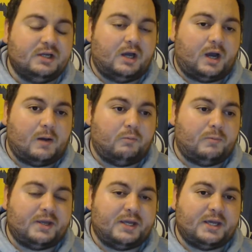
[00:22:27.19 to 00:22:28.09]
I will
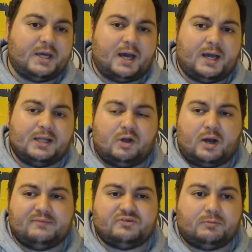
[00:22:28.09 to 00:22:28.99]
be
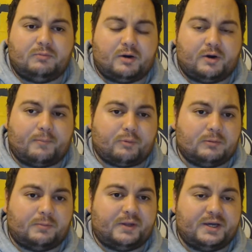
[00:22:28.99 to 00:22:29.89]
live tomorrow,
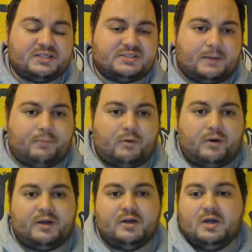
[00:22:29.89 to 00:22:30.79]
probably at some
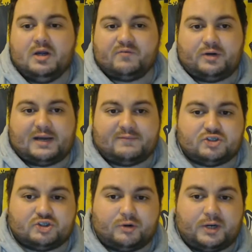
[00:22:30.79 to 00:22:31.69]
point, for another
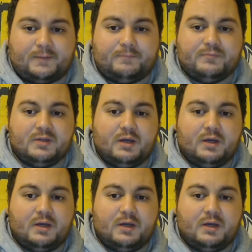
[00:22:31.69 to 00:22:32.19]
stream.